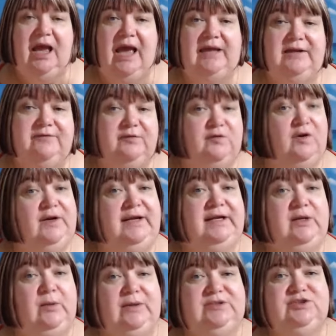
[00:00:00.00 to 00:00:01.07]
And if you've got
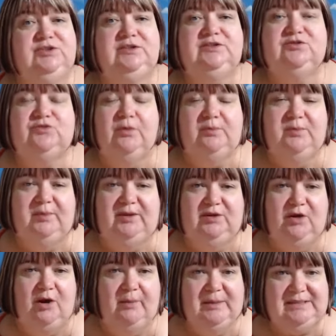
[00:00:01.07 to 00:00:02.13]
any questions, drop them in the
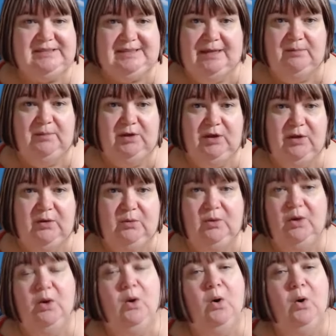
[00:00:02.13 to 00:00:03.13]
comments down below,